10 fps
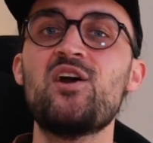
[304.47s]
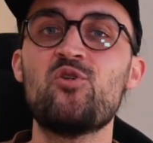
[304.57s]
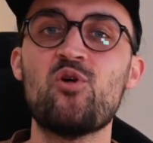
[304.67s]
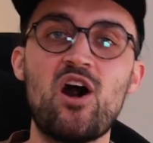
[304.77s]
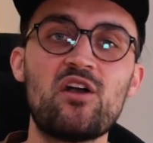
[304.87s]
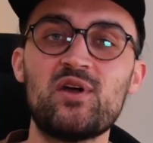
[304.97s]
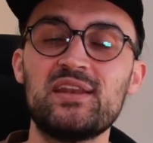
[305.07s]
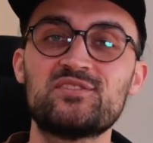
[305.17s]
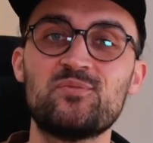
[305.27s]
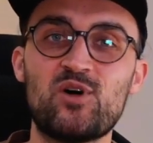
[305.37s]
who
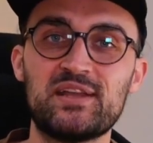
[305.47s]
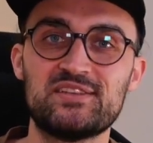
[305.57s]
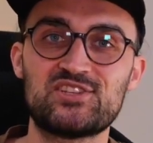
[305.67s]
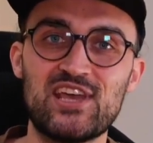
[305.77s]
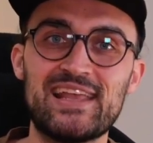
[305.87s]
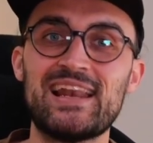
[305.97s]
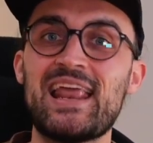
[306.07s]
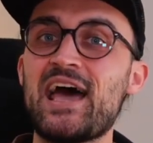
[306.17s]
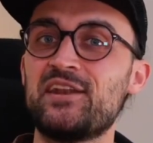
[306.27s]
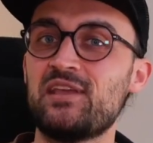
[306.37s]
already support this channel,
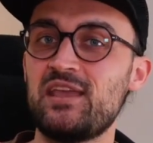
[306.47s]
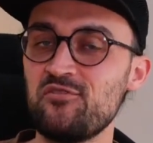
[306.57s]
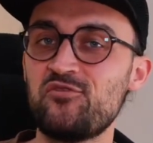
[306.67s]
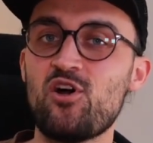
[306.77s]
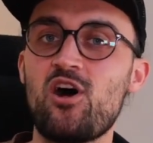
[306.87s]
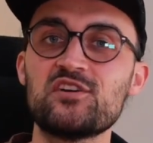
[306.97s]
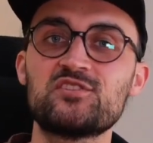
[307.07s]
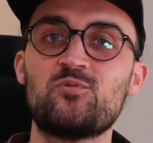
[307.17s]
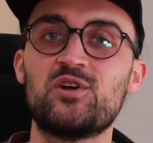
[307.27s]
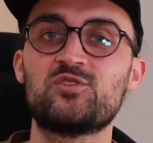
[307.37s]
and if you
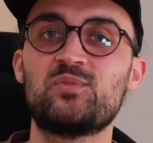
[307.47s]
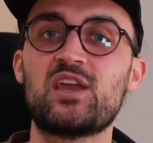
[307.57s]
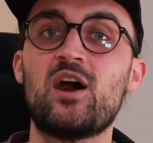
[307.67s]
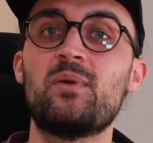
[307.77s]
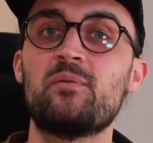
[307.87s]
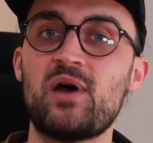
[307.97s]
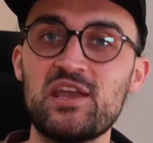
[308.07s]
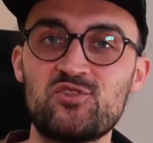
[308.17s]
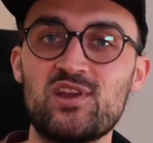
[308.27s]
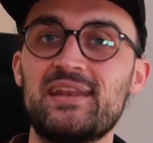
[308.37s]
also want to become a
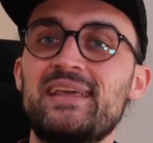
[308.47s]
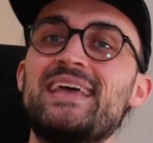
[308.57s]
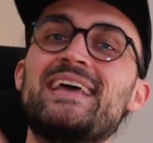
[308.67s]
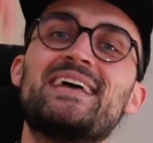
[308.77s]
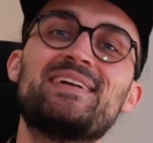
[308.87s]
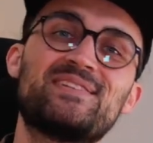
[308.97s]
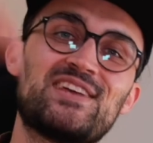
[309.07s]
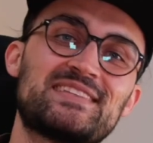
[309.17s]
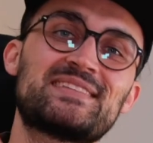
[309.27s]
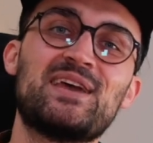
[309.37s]
Patreon,
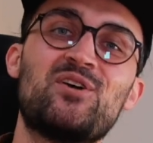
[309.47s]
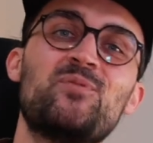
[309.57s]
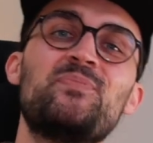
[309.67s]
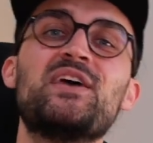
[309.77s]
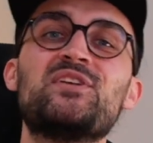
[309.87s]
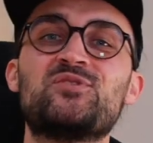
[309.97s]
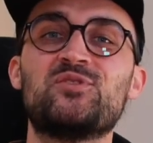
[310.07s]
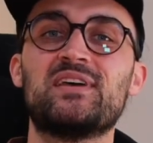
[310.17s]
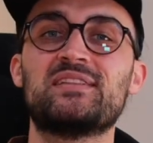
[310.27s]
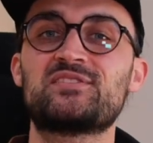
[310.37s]
just go to
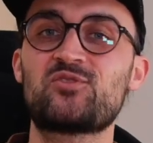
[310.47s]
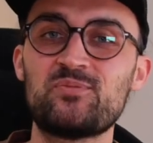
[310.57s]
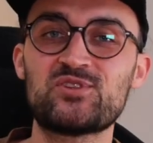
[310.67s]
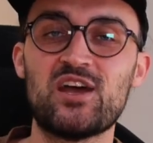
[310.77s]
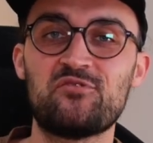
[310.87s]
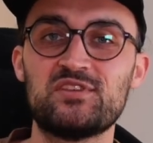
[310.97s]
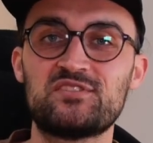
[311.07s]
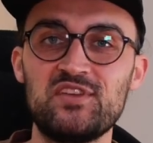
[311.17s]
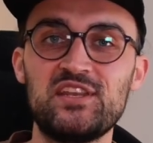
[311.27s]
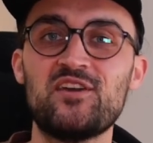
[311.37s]
the description of this
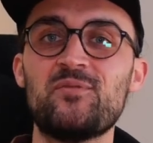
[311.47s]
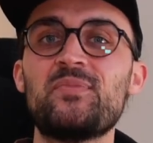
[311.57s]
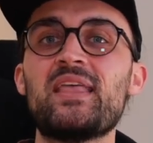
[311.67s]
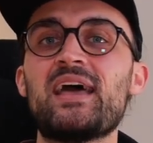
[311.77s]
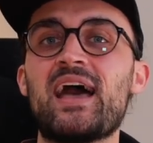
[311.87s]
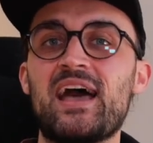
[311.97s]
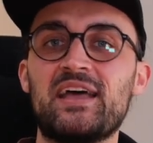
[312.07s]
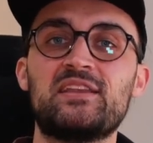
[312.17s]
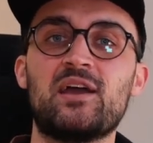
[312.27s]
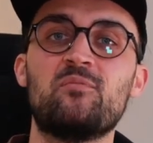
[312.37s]
video
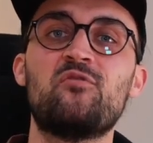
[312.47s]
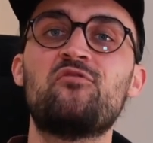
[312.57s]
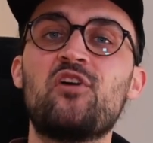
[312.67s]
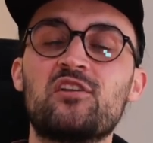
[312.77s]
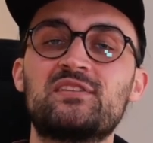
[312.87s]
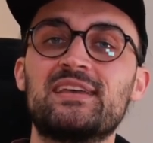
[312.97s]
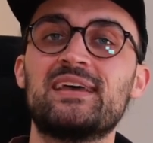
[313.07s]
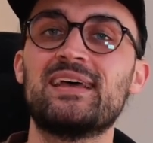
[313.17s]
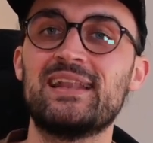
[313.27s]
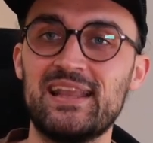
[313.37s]
and yeah, follow
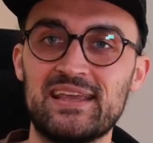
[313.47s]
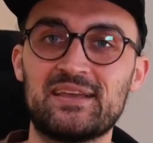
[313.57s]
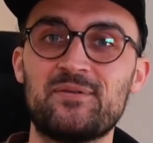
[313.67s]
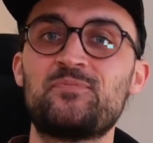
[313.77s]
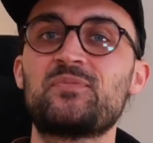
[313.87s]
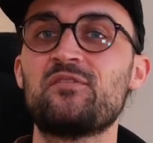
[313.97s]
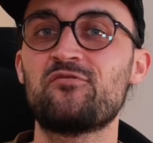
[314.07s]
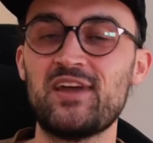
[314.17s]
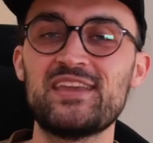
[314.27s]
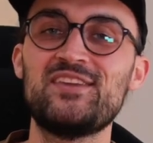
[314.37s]
the link.
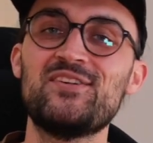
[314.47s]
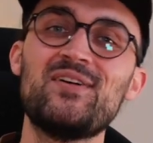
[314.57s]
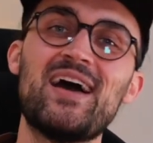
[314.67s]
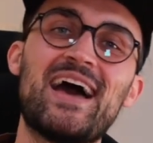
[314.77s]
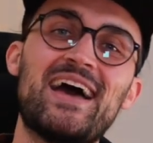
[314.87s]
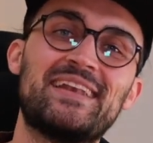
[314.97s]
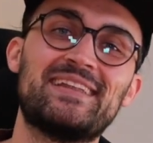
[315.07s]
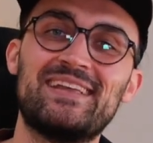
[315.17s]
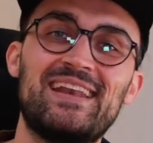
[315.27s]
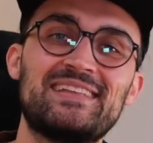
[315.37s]
Thank you,
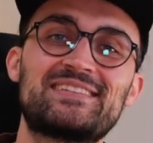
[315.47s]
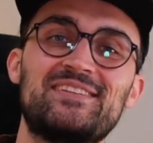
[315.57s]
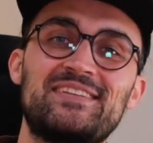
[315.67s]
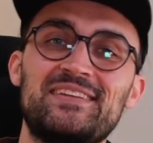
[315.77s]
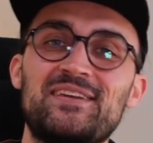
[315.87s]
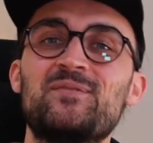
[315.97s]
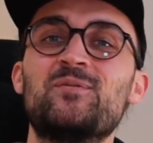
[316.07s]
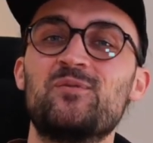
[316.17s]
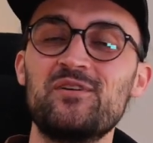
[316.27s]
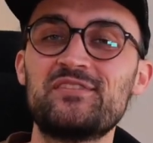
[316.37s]
and let's continue
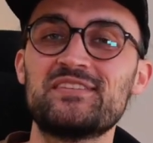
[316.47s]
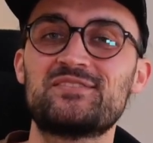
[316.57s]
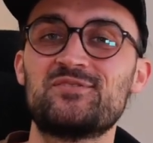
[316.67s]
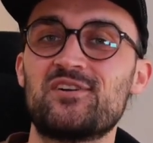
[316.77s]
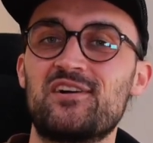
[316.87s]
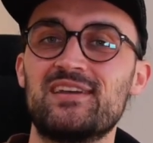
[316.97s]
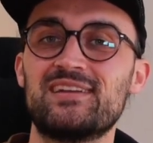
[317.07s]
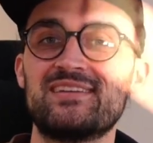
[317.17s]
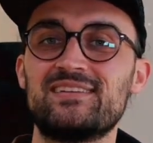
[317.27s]
with this tutorial.